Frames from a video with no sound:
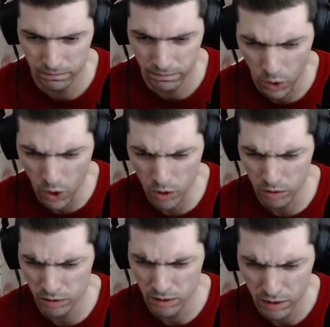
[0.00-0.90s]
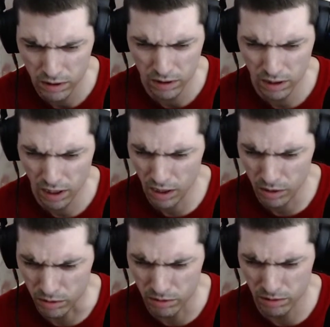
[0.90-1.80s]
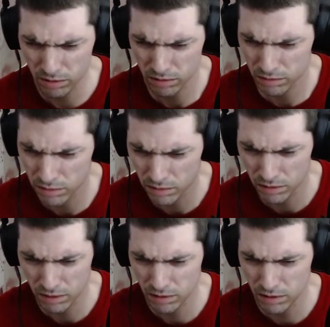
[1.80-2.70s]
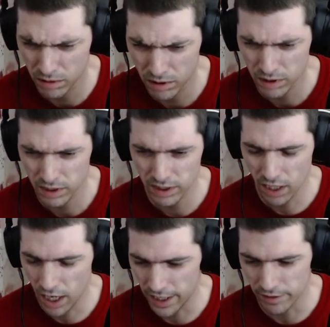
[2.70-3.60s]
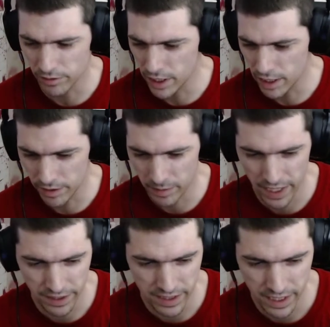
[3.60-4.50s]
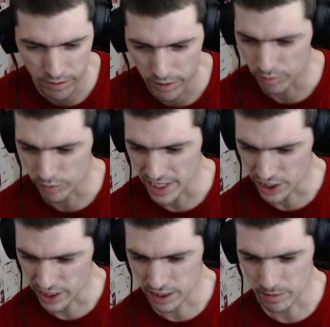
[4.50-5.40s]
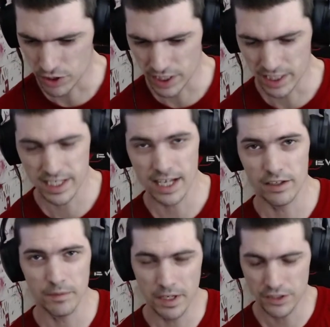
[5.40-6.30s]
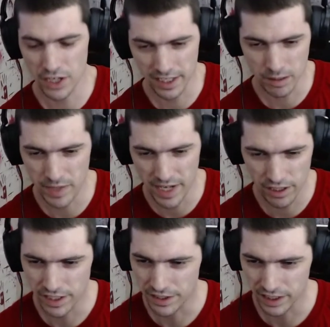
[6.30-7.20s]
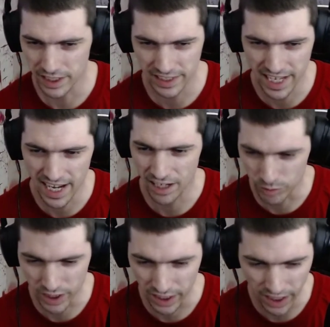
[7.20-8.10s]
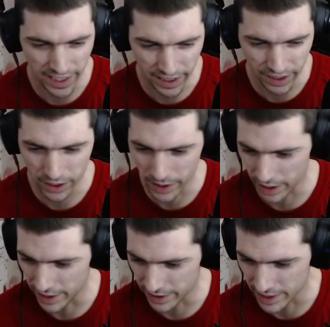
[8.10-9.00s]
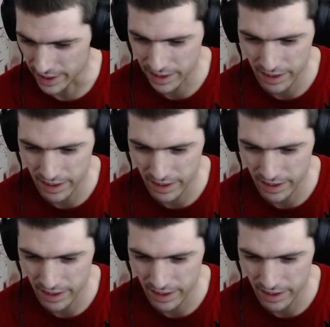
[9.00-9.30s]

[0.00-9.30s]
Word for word: Woo! Oh! Alright, right off the bat, this has a real Rage Against the Machine sound. I'm not trying to compare or anything like that. I really like it, though. I like this.